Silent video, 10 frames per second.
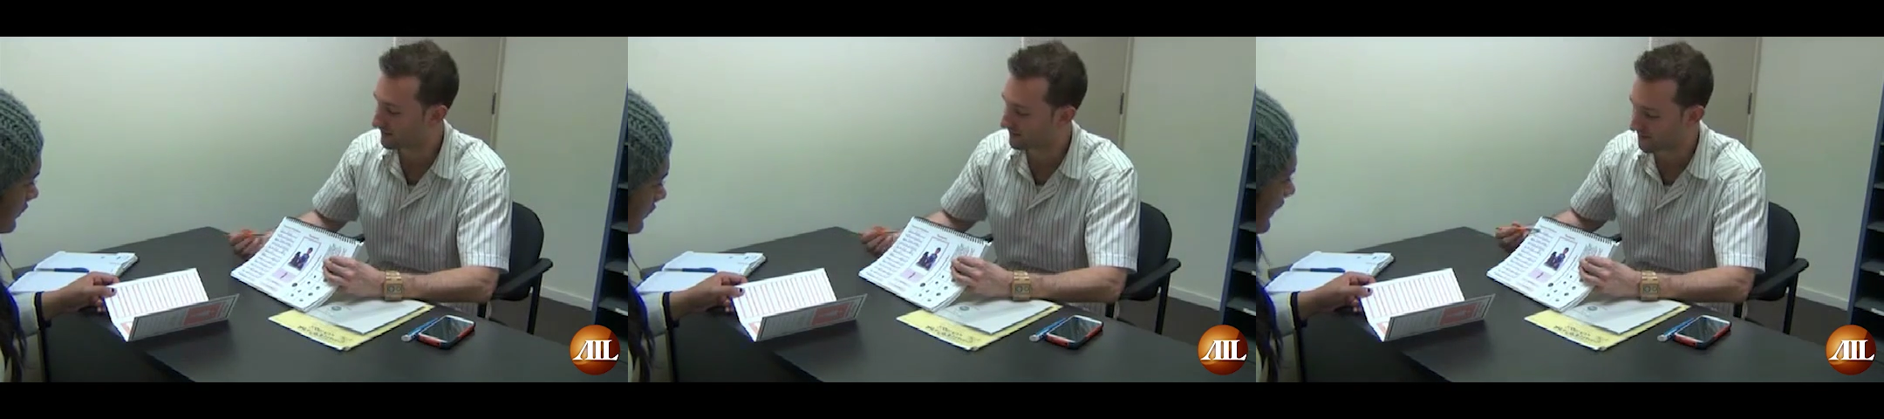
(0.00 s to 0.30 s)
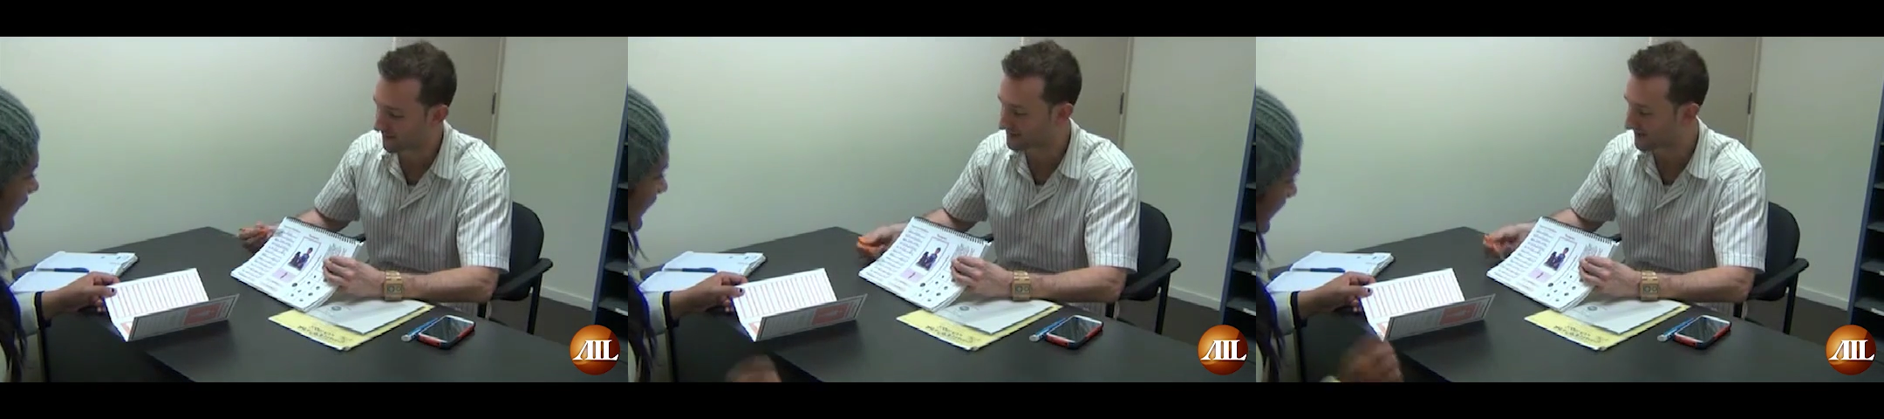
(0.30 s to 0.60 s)
The
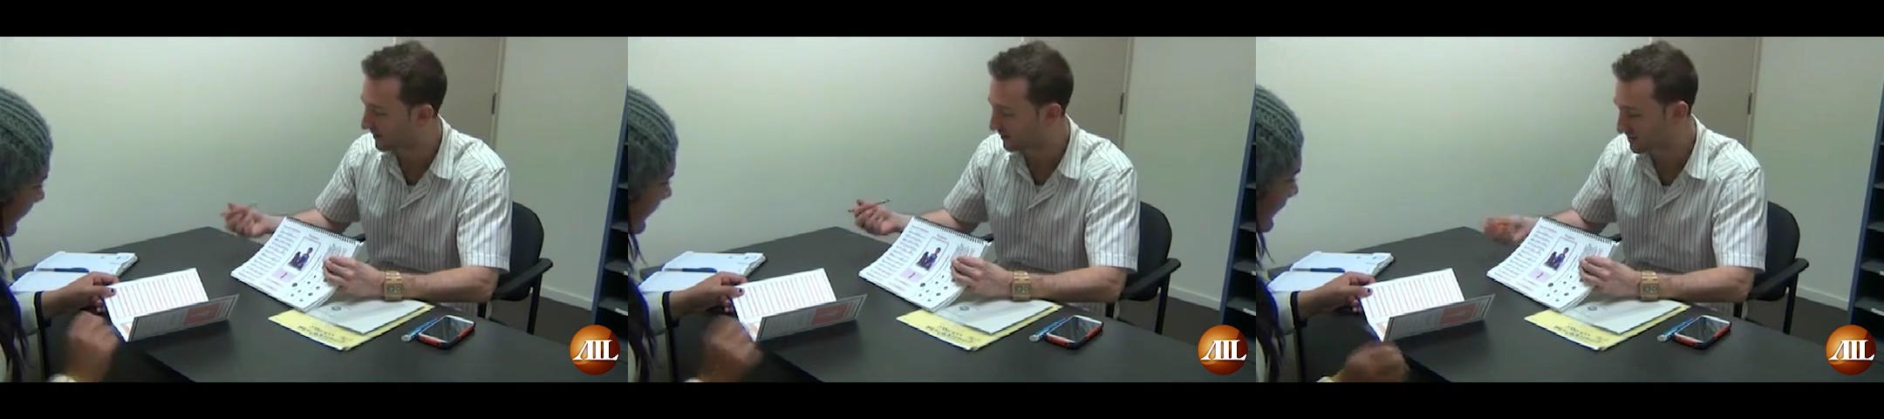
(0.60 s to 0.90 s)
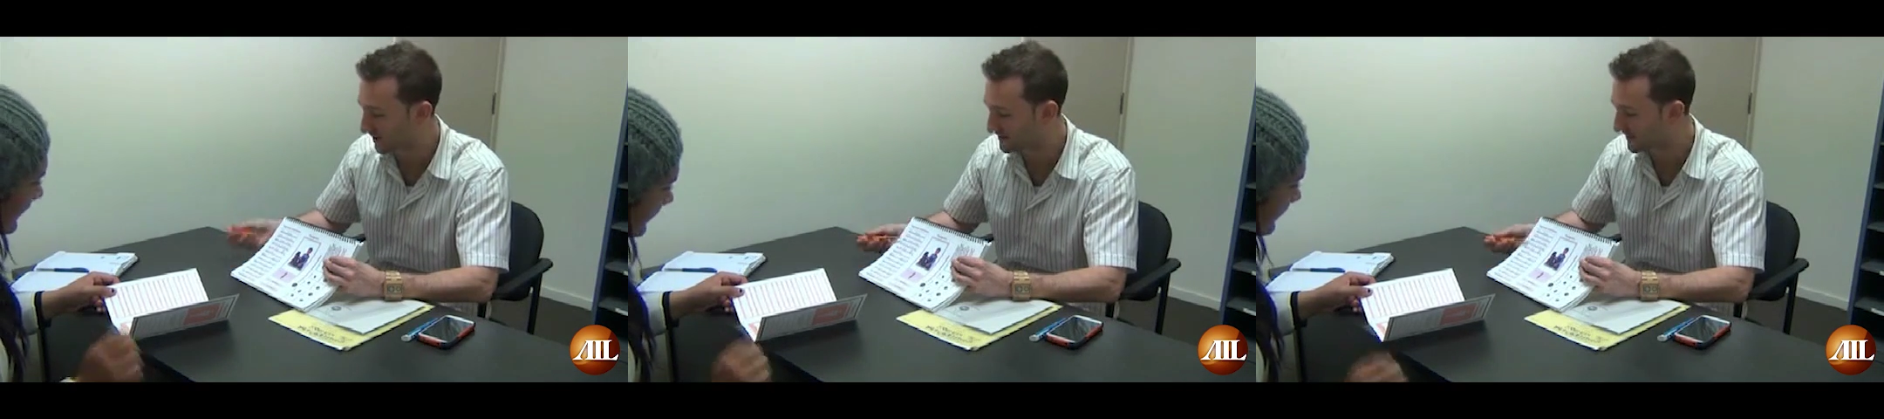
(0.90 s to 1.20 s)
things that don't
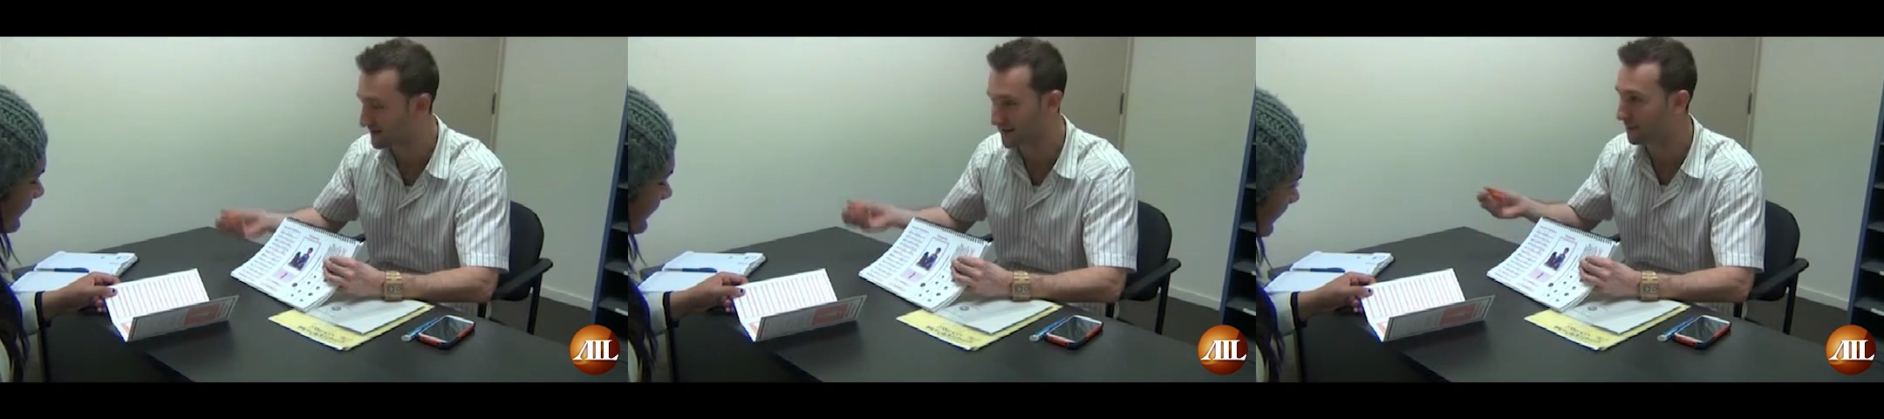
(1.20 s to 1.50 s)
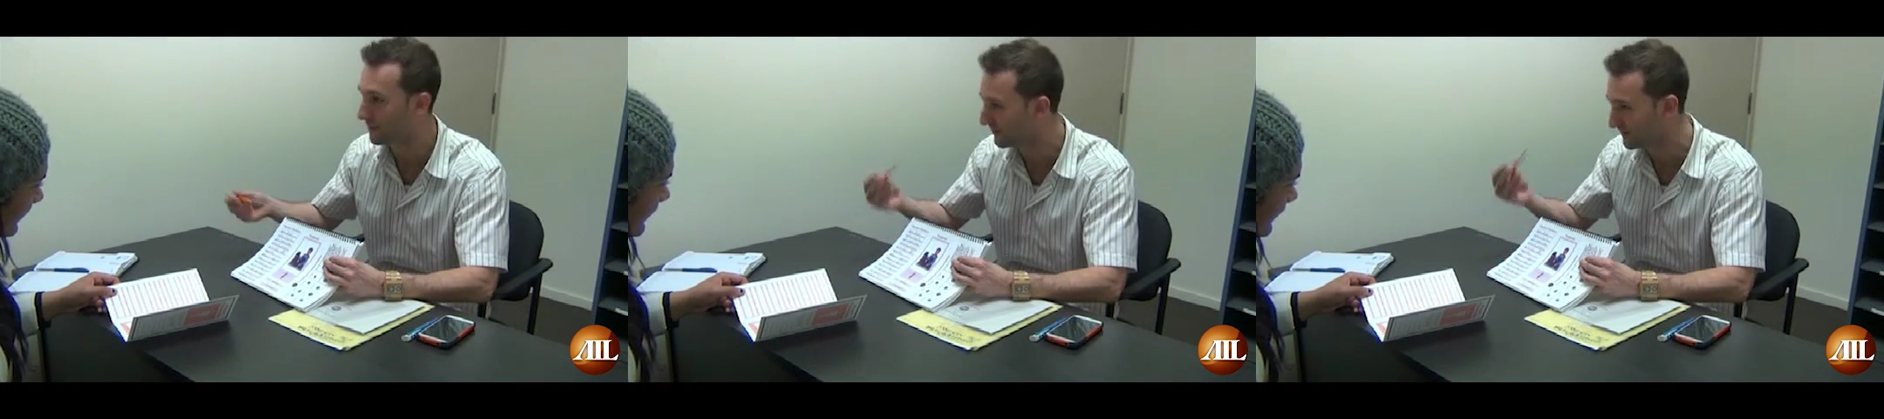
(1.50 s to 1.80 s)
change, like date
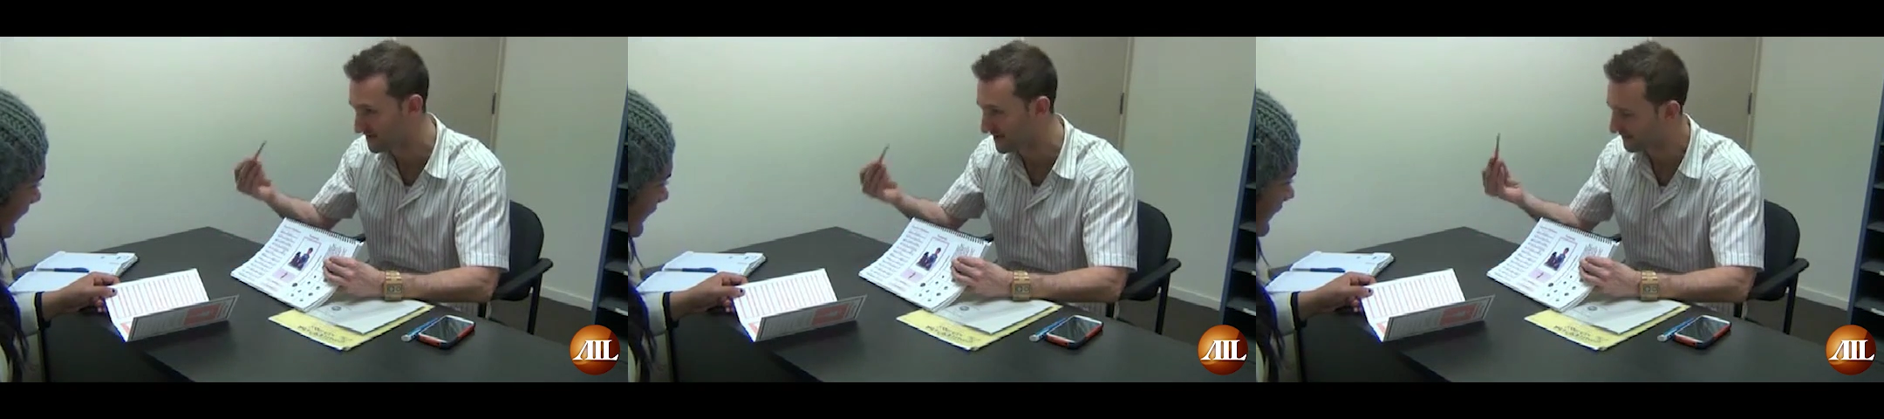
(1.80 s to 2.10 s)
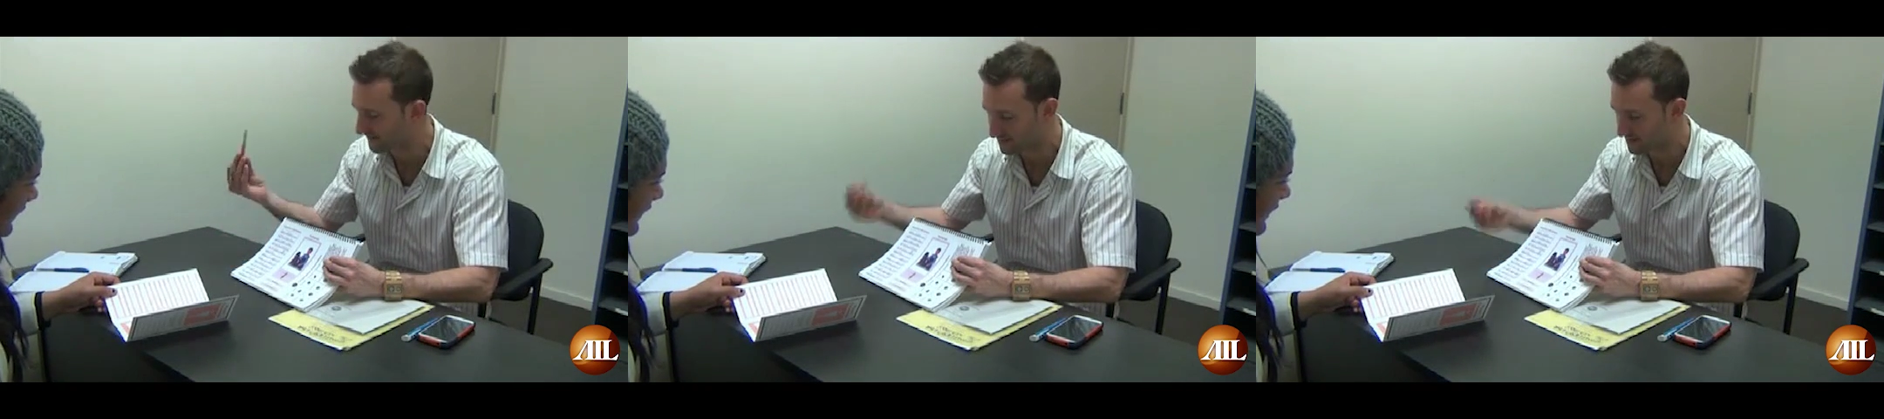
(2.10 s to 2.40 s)
of birth and
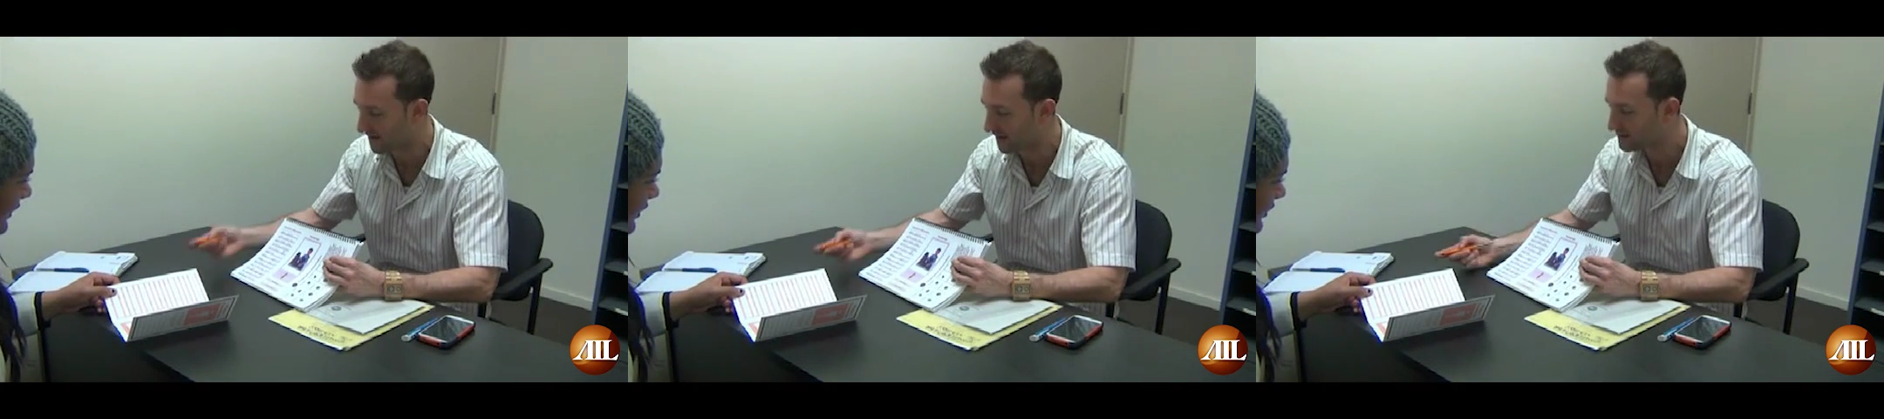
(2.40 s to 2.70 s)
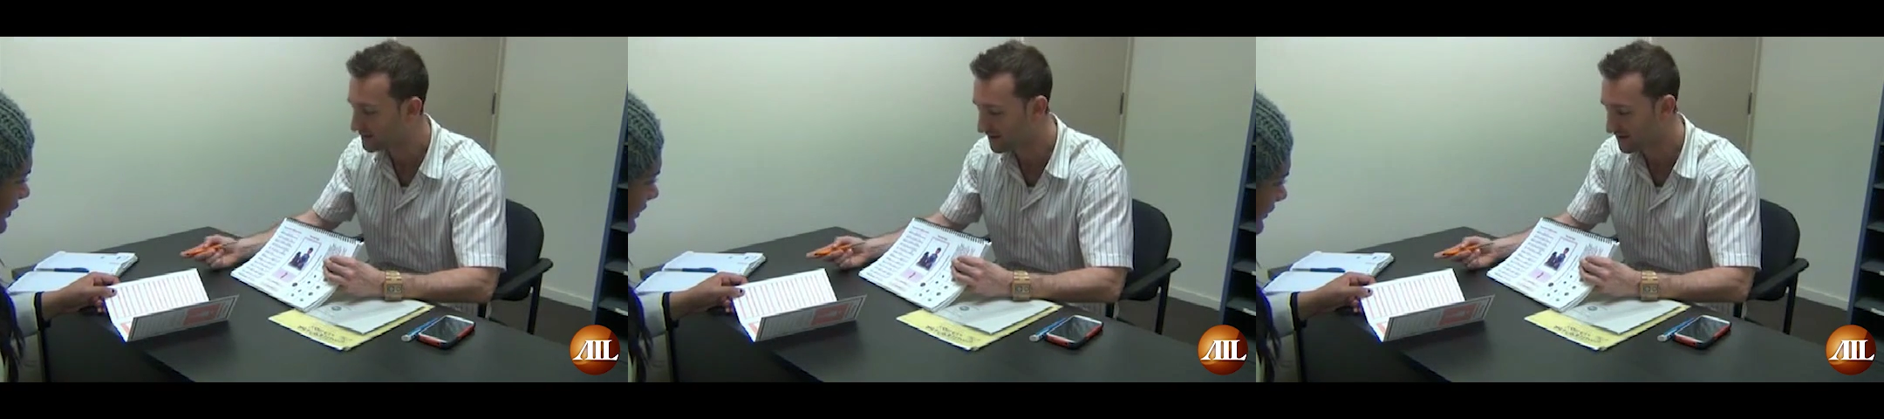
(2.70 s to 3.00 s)
stuff, use a
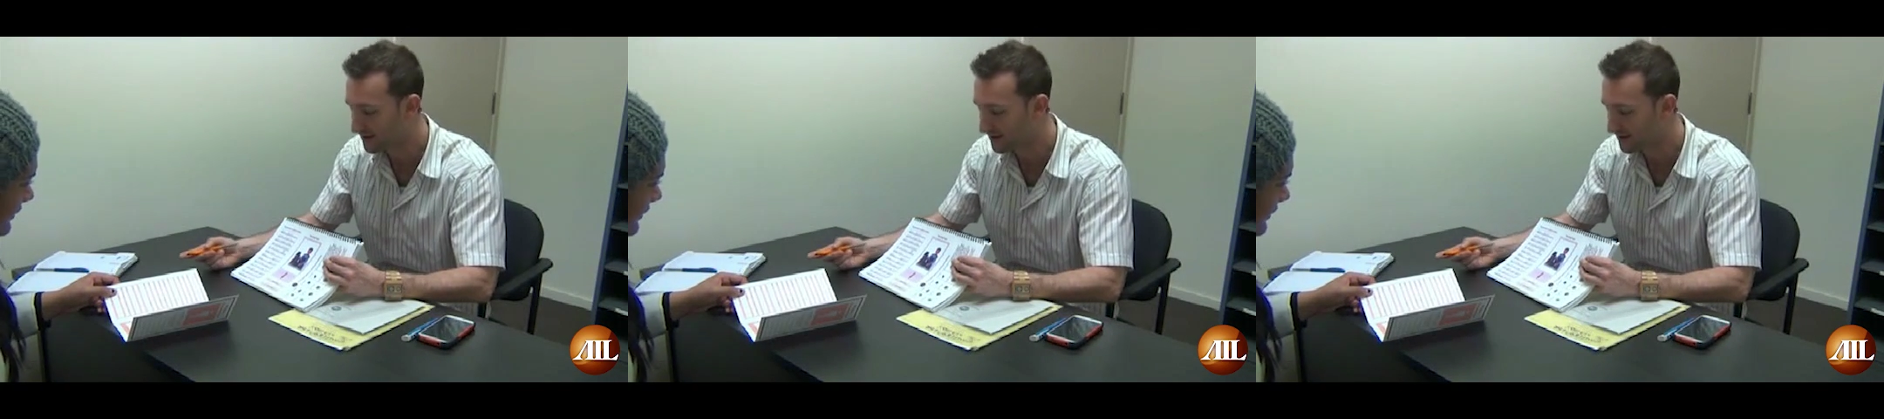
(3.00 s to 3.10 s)
pen.